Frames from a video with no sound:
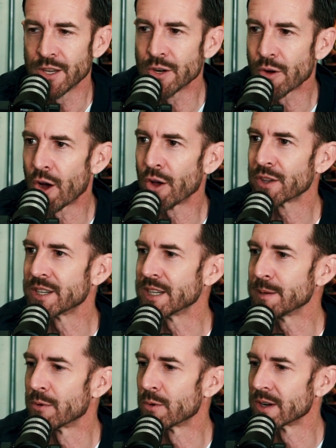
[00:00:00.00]
all the
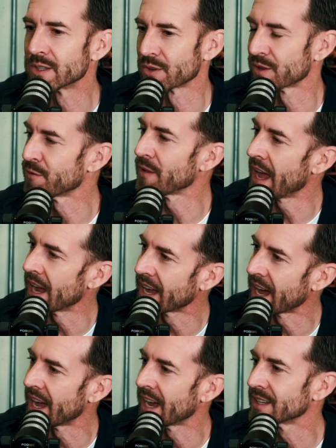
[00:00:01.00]
D-boys or the fly
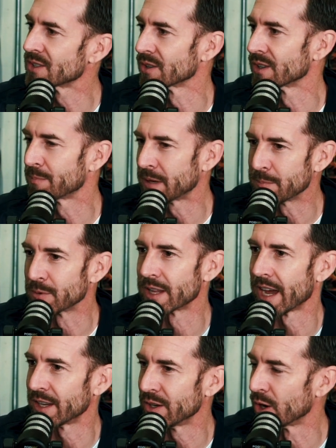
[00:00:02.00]
guys or the people
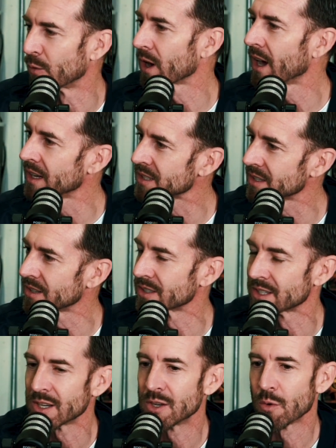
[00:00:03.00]
that, were
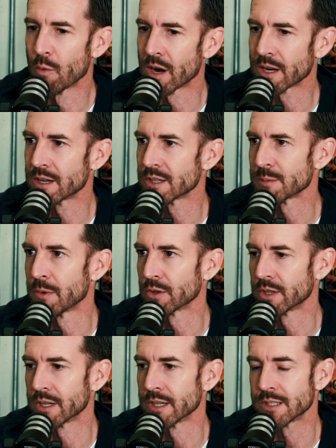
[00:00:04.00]
hustlers wanted to
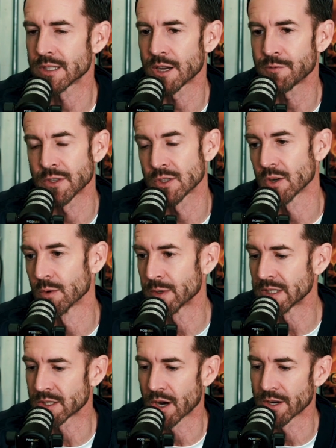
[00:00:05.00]
smoke the good stuff. And so
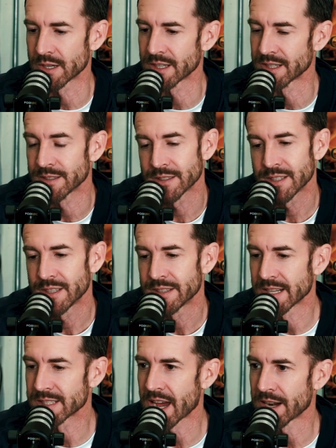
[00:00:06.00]
we started, and
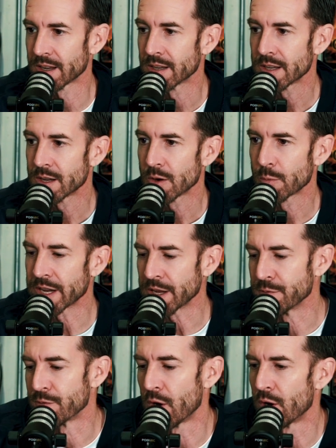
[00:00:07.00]
that's we
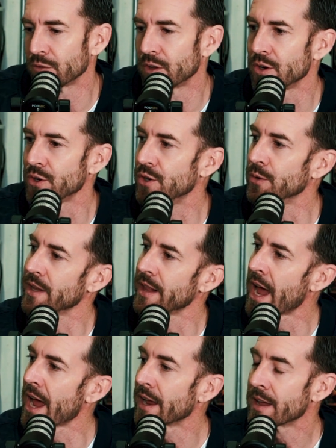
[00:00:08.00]
evolved into doing
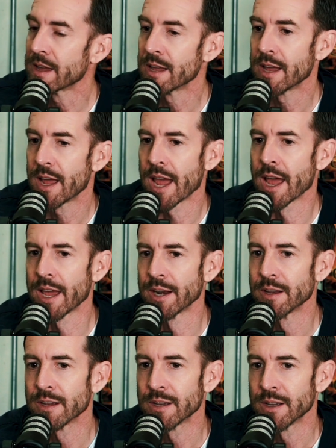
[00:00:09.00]
that.
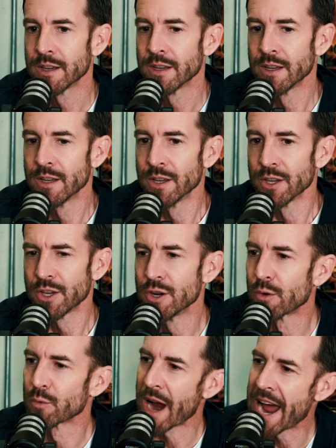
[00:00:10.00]
And,
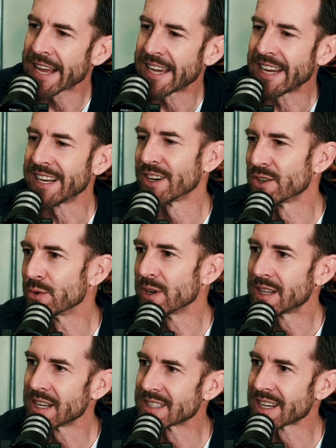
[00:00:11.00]
racking and
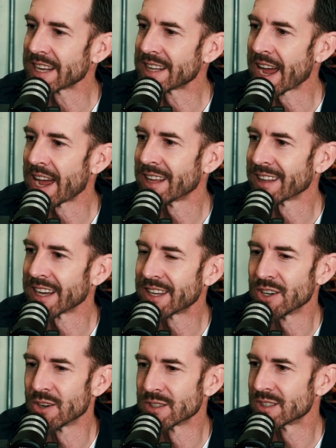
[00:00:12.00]
doing things like that,
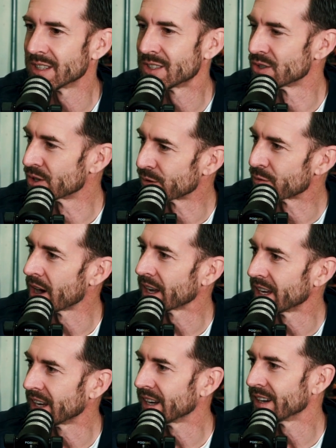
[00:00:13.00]
like, it's nerve
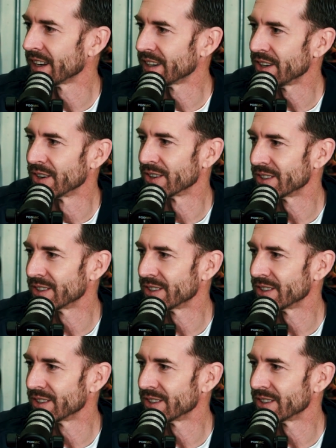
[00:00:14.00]
wracking, and, you